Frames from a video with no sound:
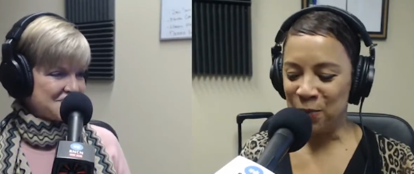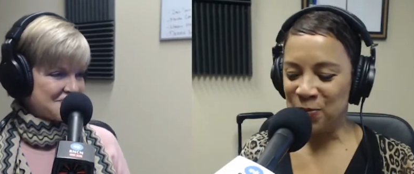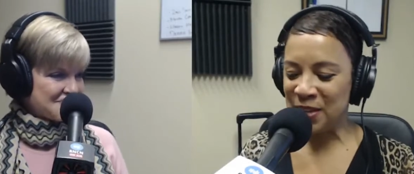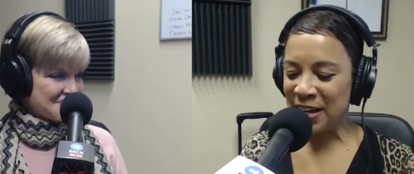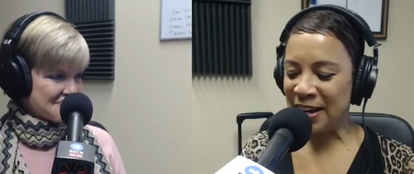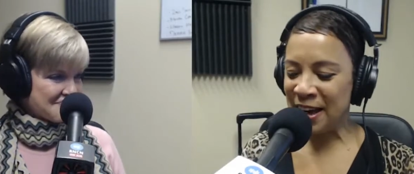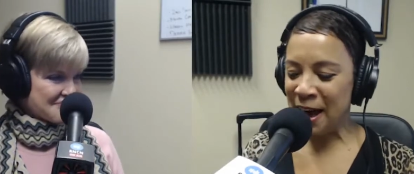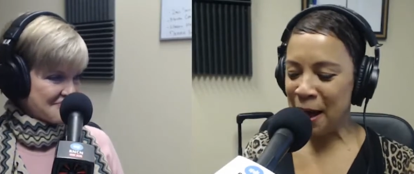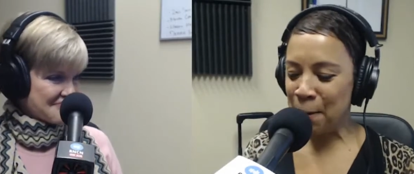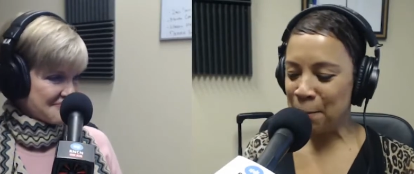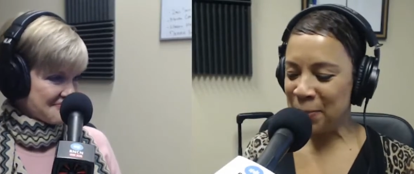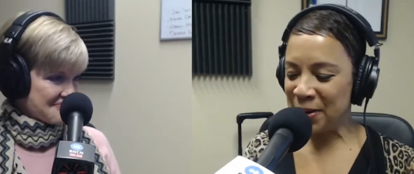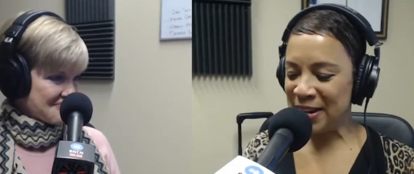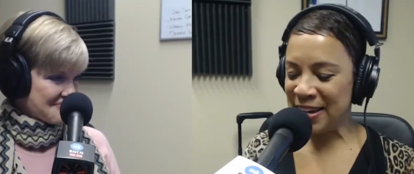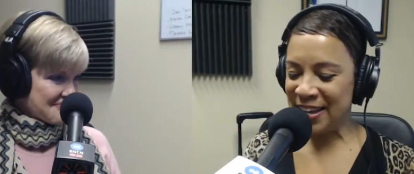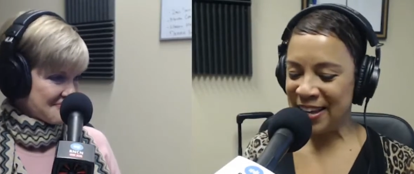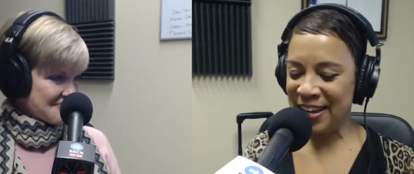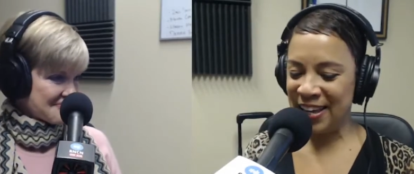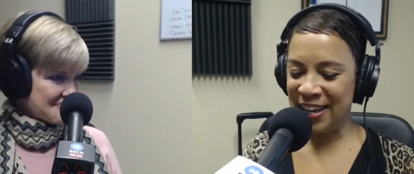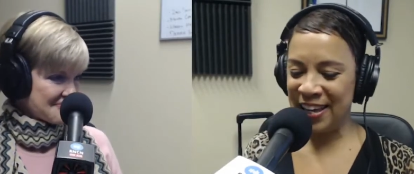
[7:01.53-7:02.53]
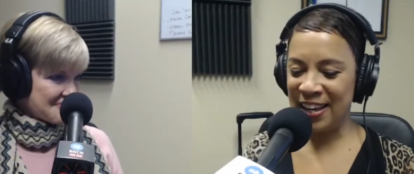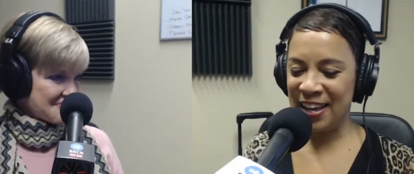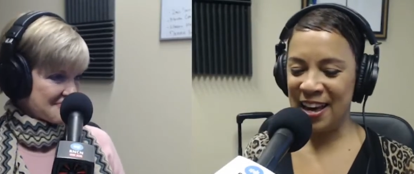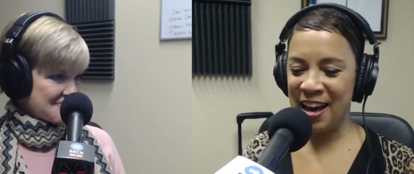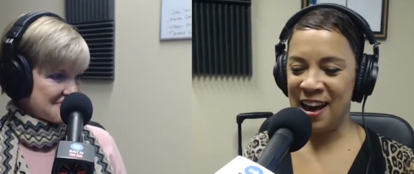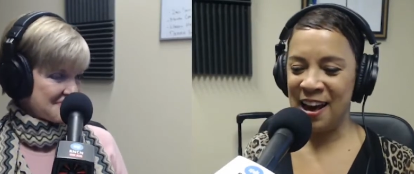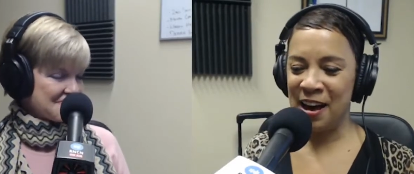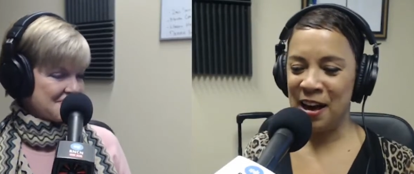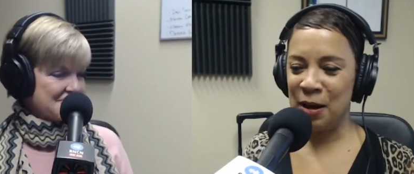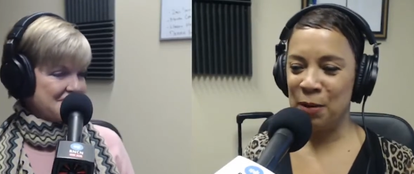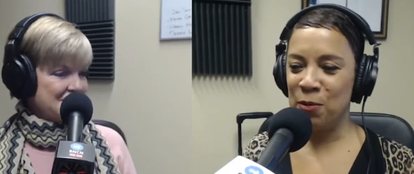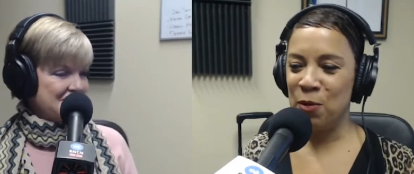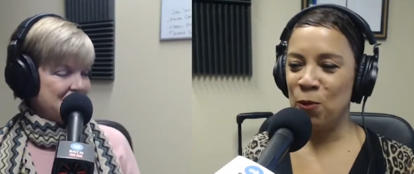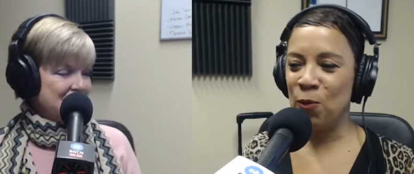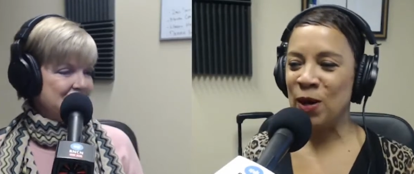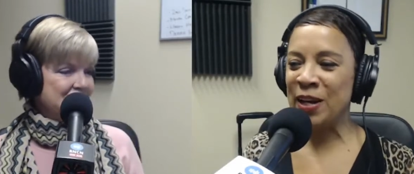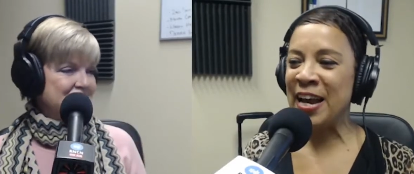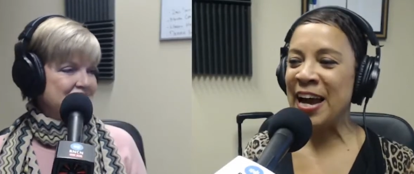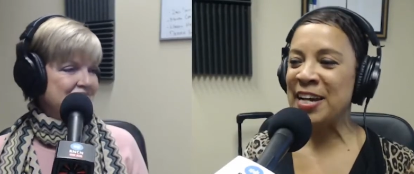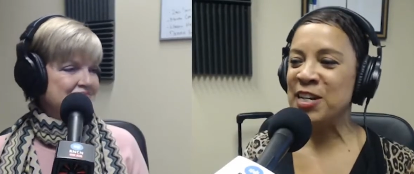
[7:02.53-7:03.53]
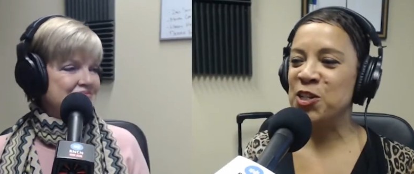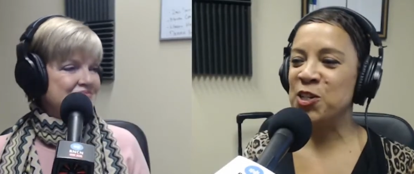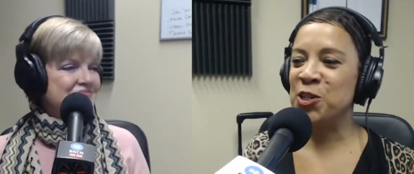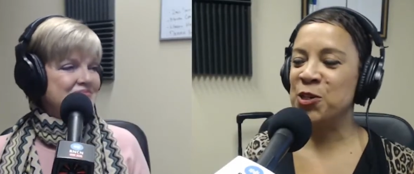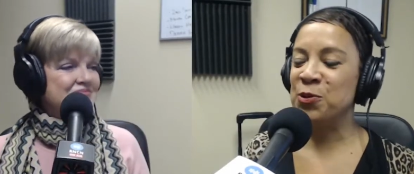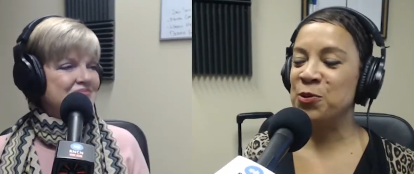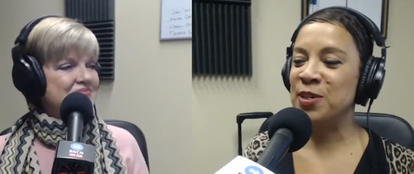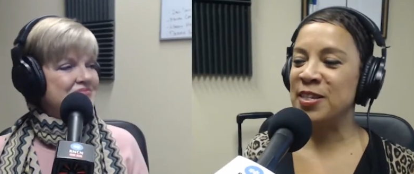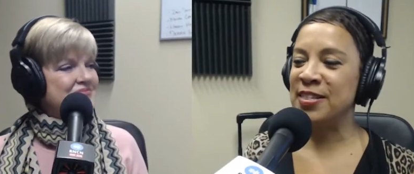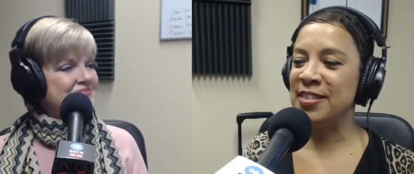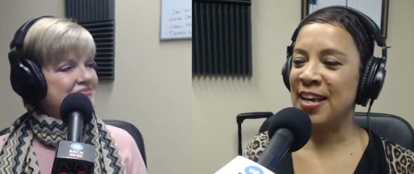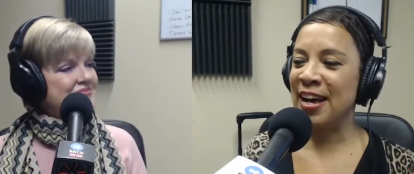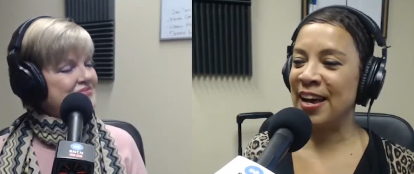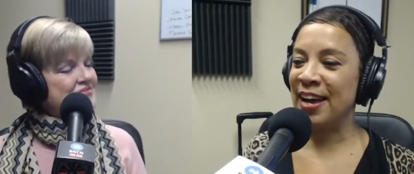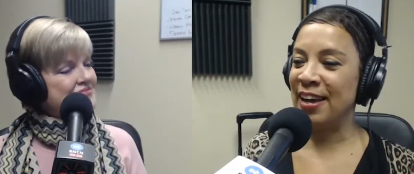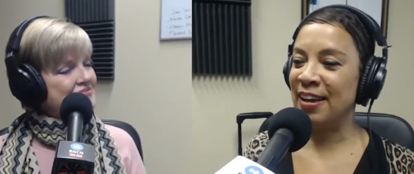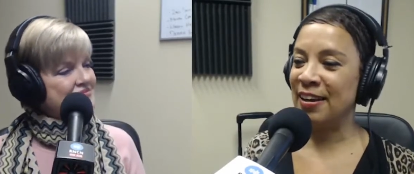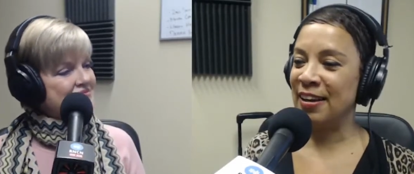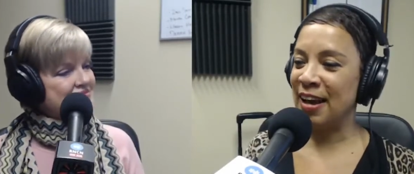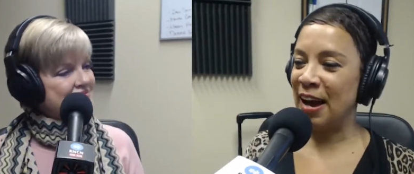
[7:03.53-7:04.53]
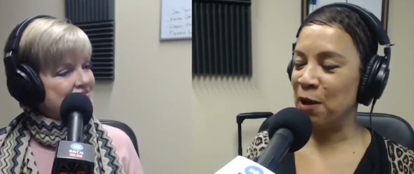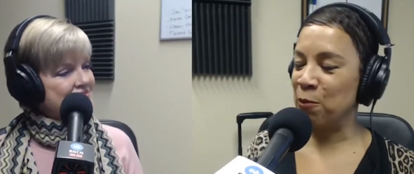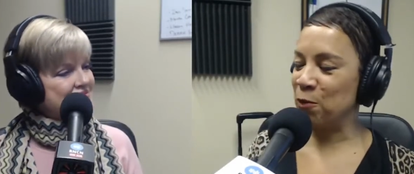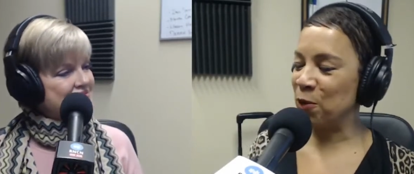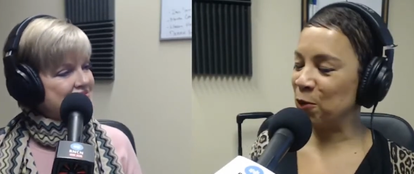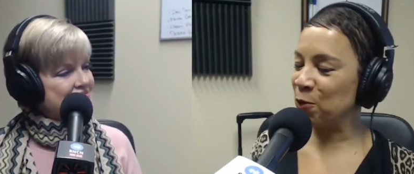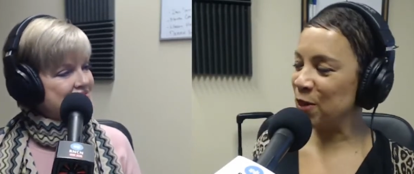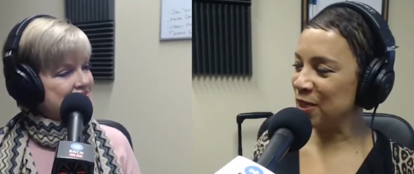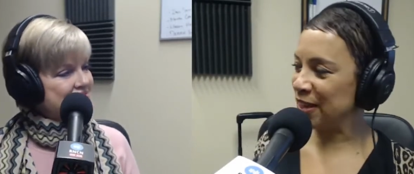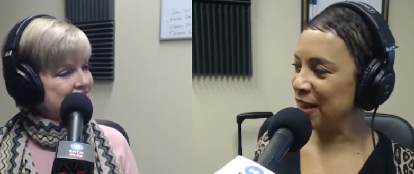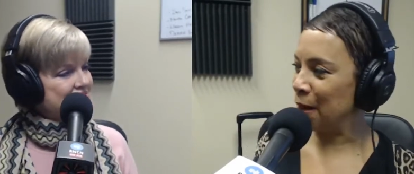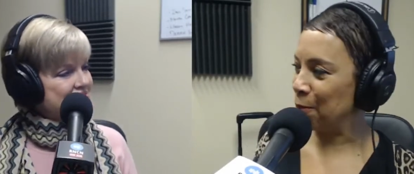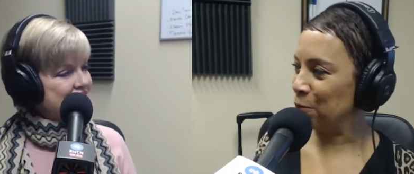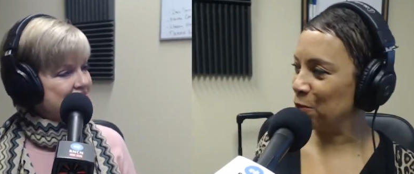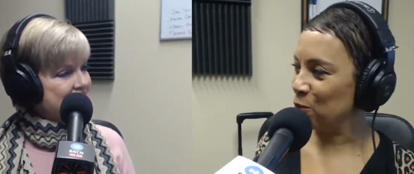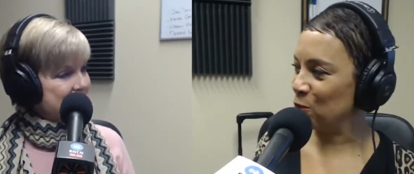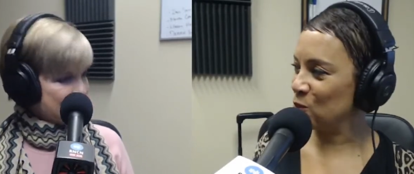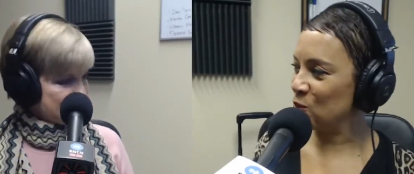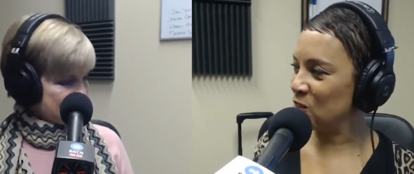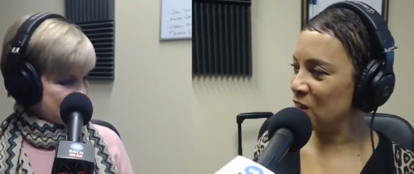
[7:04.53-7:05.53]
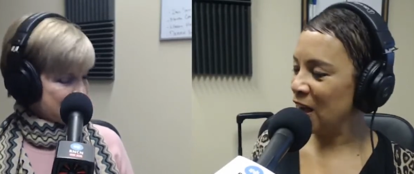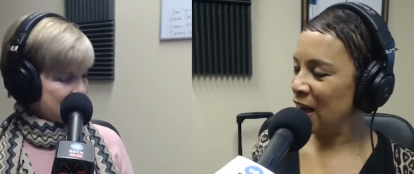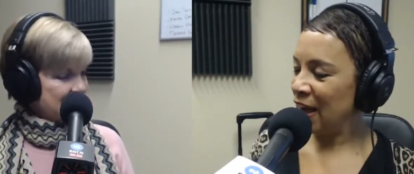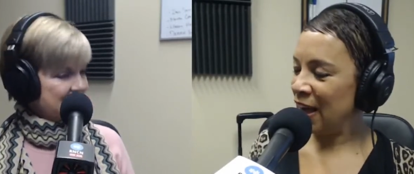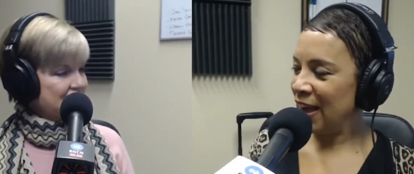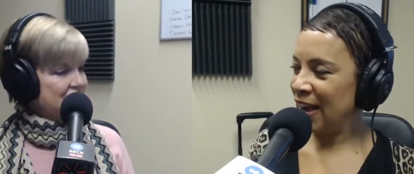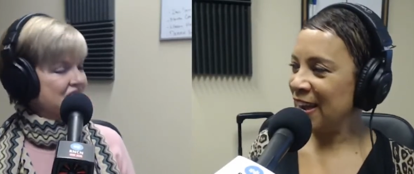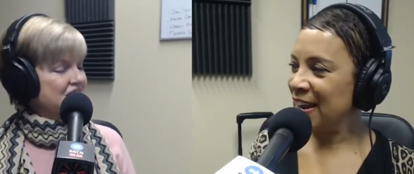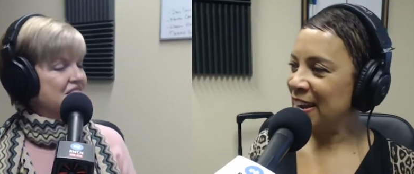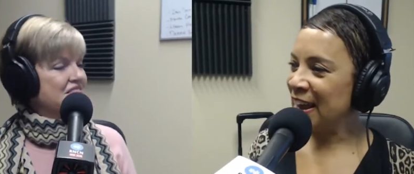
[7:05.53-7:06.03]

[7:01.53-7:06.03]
Speaker 1: the company. Um, what I do is I I work with couples, and